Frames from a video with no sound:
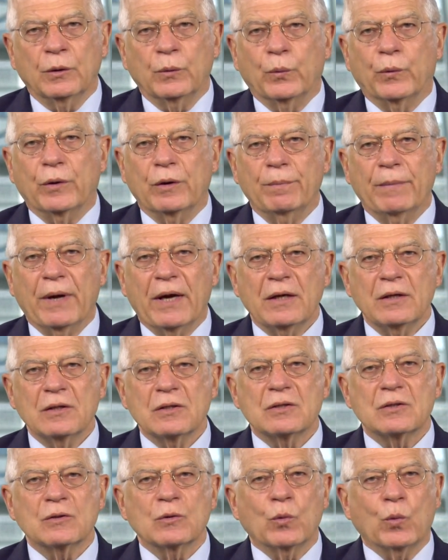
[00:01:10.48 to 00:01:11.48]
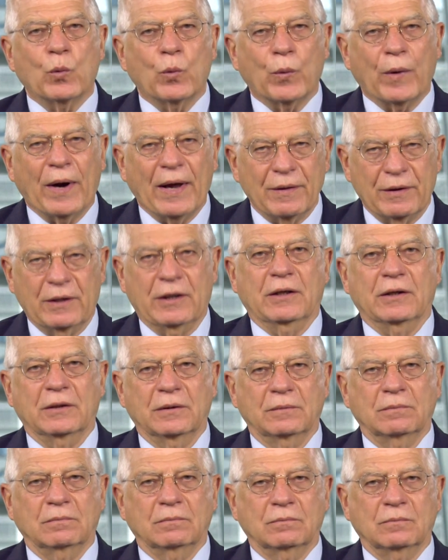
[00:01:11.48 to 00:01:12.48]
remains ready
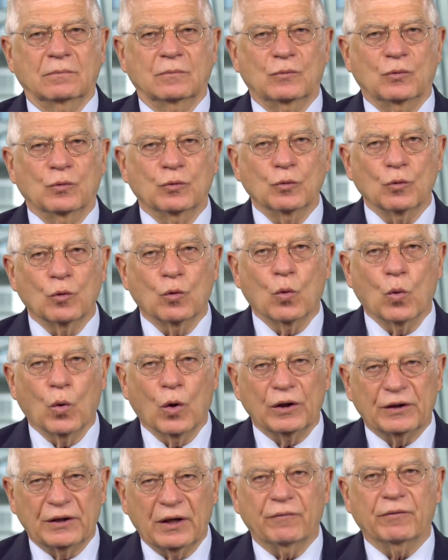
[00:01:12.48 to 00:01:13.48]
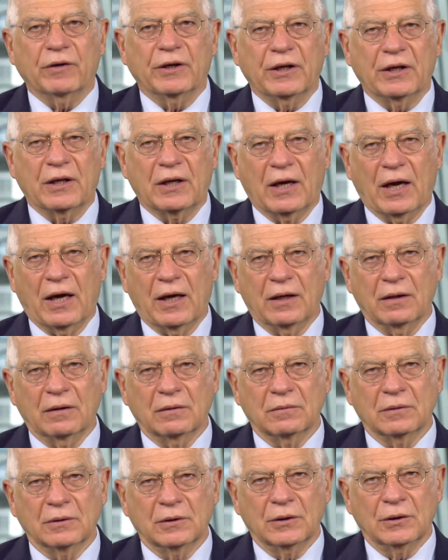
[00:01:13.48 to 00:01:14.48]
to do whatever it
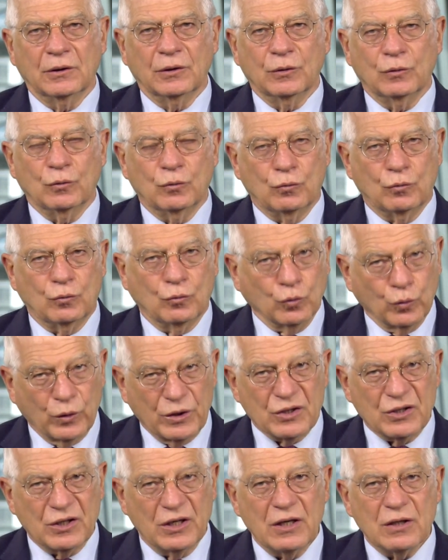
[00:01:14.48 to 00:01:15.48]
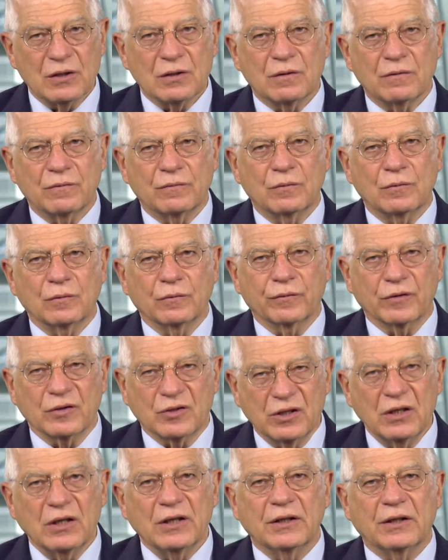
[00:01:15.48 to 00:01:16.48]
can to assist, to
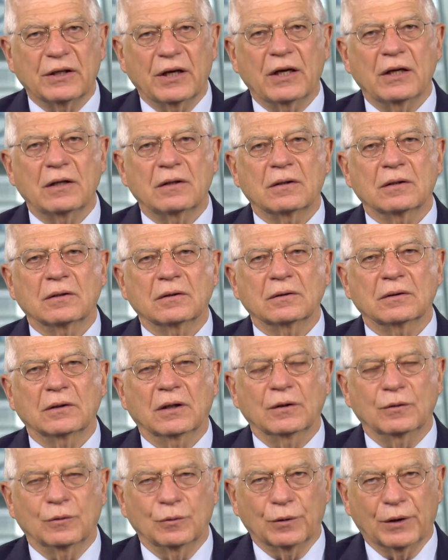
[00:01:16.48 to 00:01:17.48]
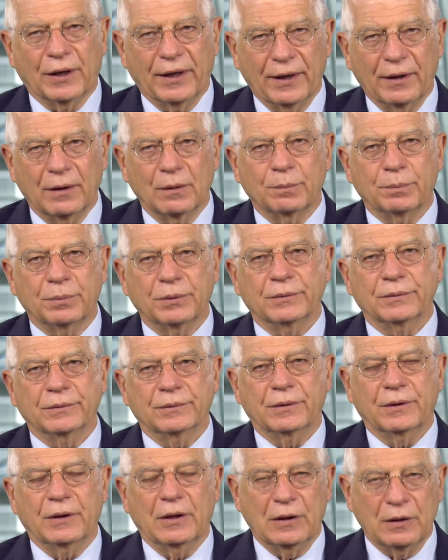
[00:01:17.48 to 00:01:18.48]
facilitate, and to help
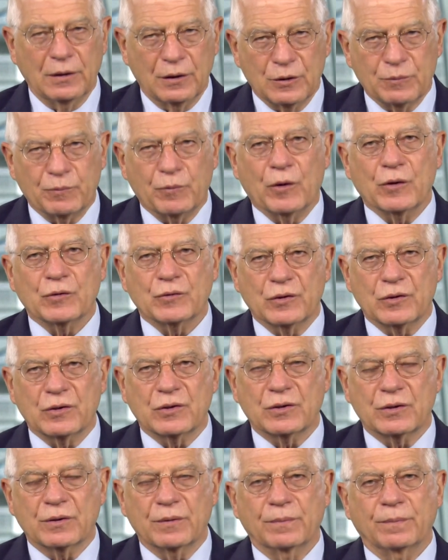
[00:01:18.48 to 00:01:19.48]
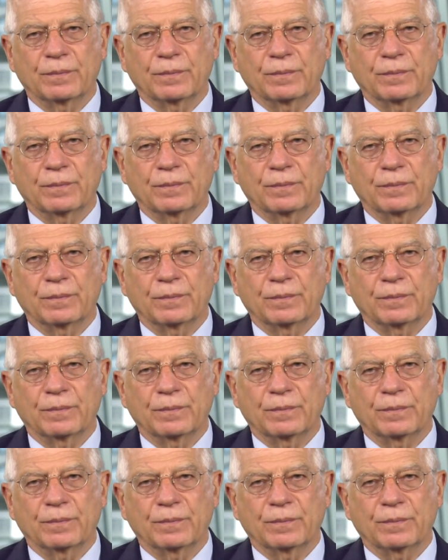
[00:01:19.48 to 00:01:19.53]
in this process.